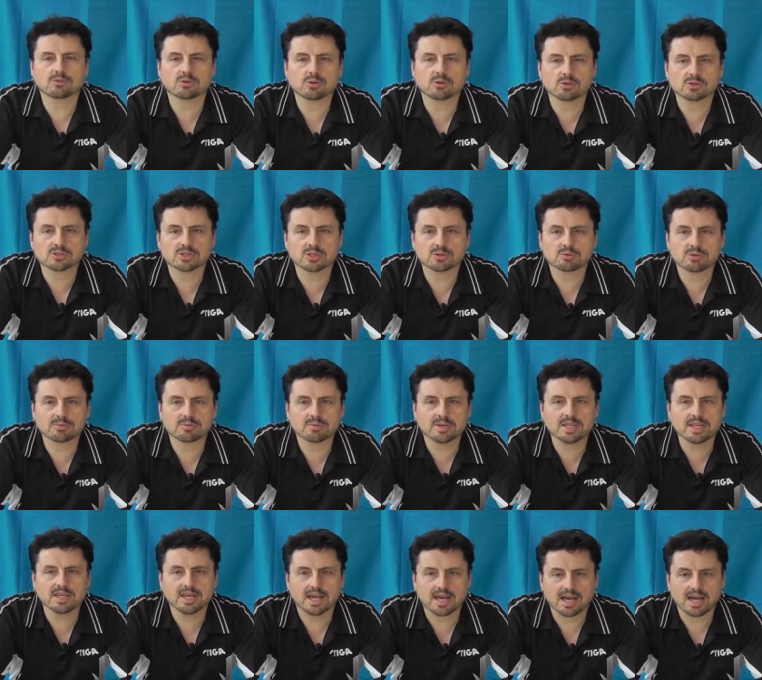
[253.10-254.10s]
have caught up with
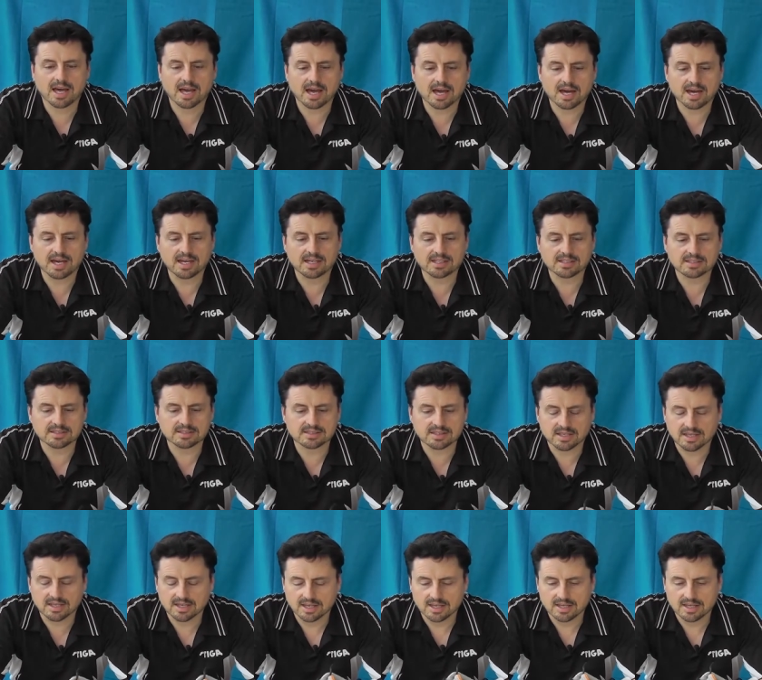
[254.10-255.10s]
me, and
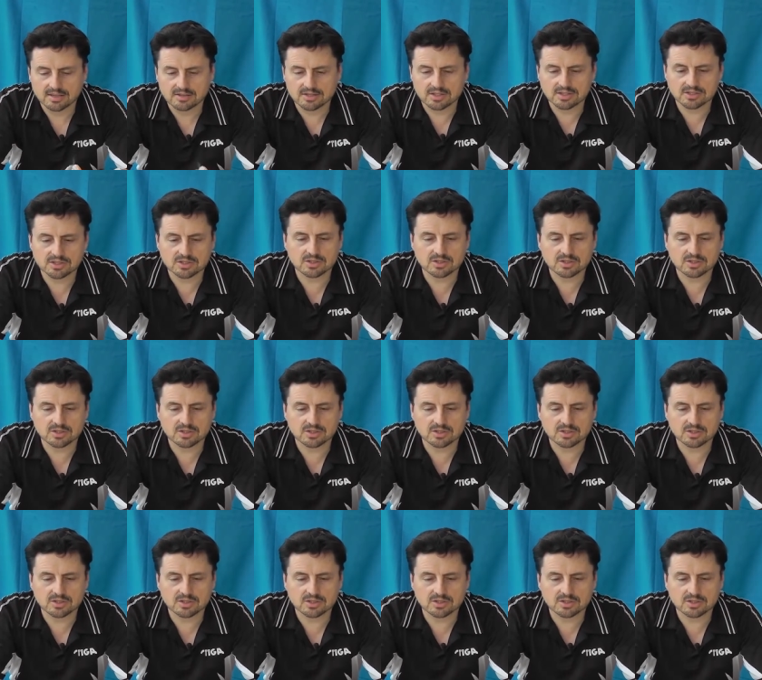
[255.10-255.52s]
these